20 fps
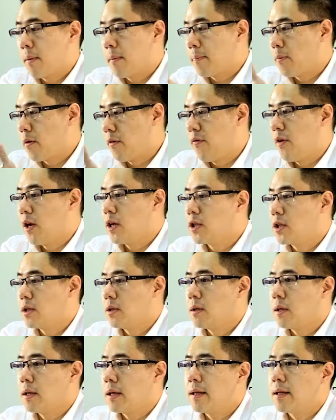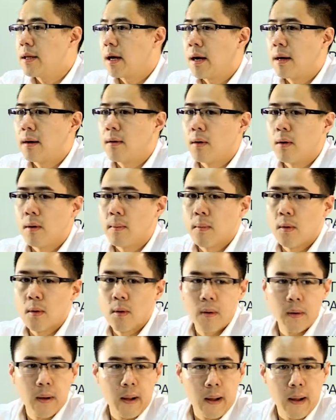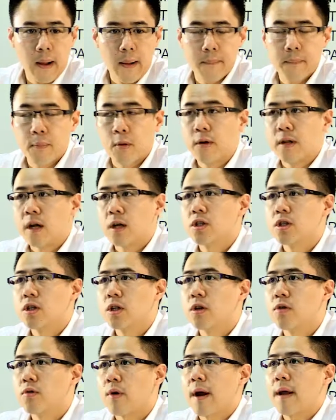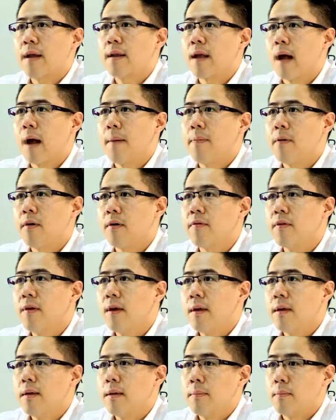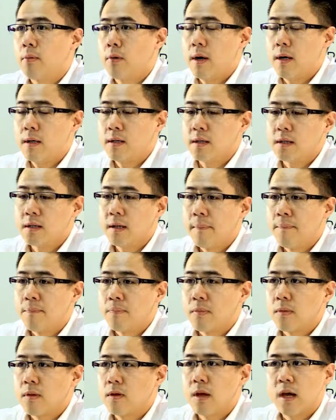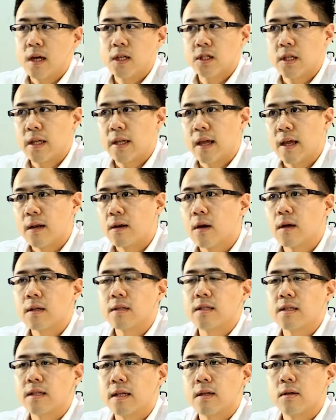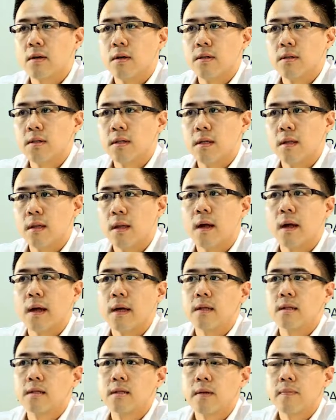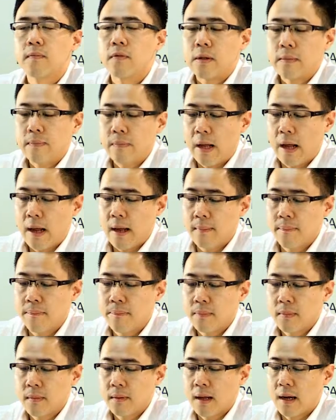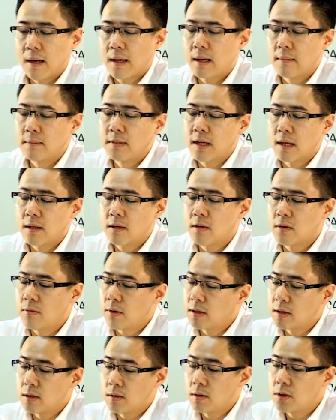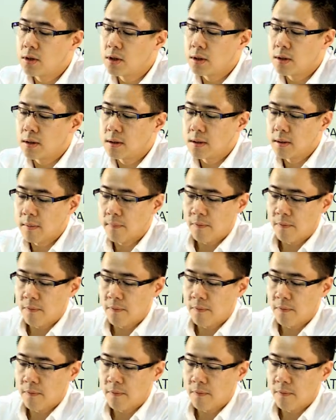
professionally done or more production grade type of prints, you actually cannot see those lines. And that comes down to resolution.